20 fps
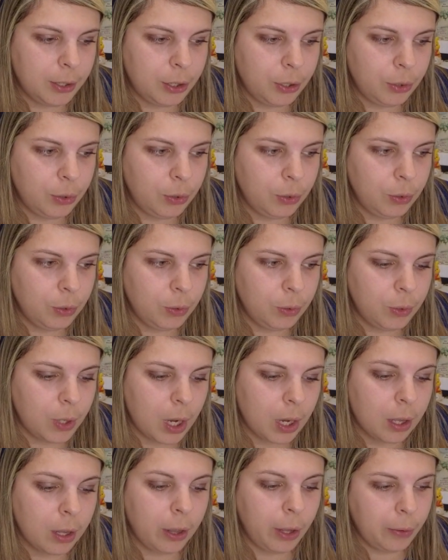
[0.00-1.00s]
to
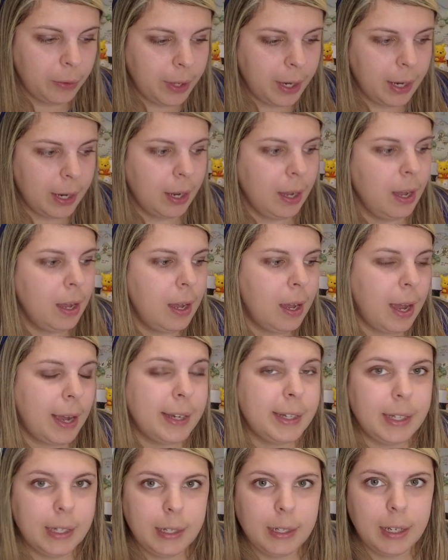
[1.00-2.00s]
clothing.
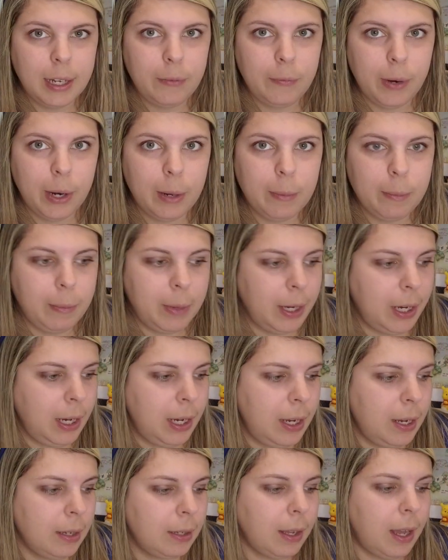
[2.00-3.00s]
I didn't get very
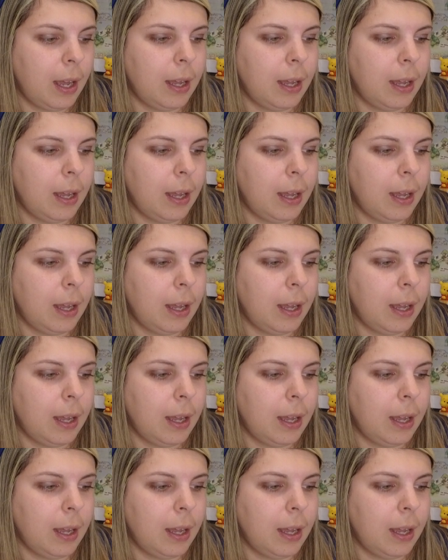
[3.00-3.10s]
many